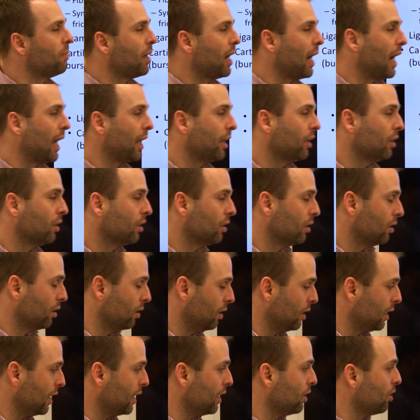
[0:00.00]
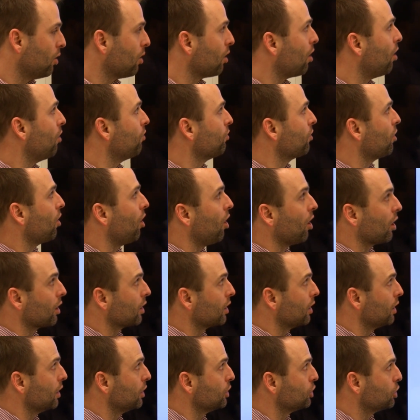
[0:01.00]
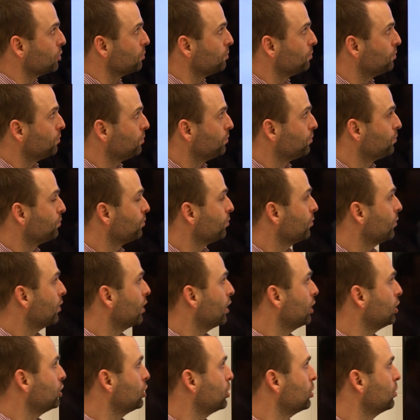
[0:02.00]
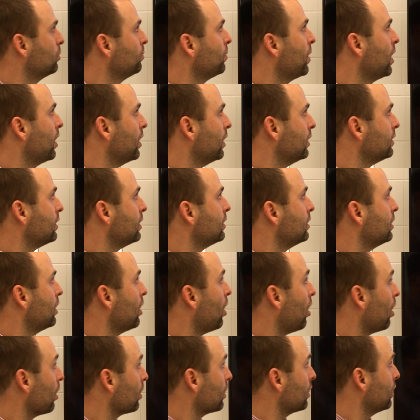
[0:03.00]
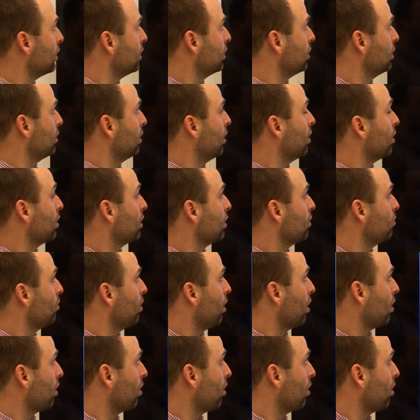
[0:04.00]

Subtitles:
by a layer of cartilage tissue. This is the articular